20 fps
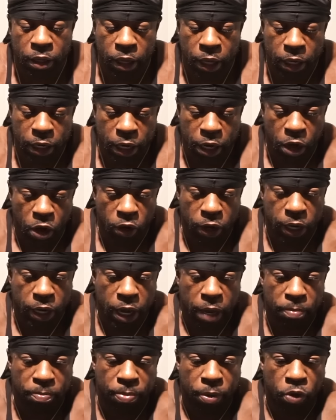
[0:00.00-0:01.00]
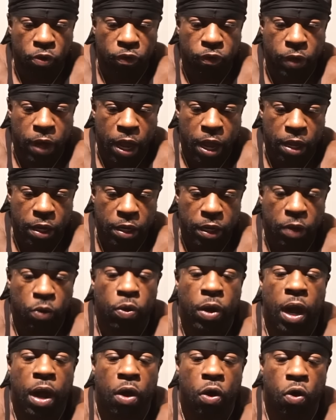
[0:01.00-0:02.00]
And they already got both Conclave.
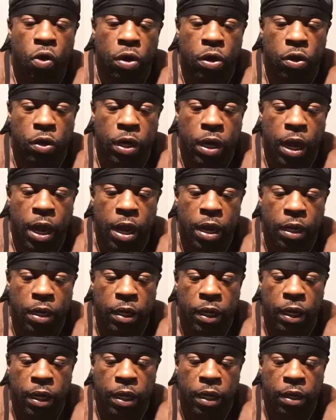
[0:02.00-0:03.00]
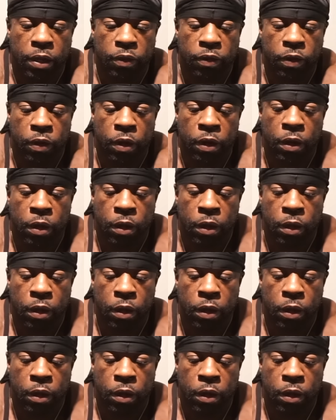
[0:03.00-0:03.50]
Well, I ordered Conclave.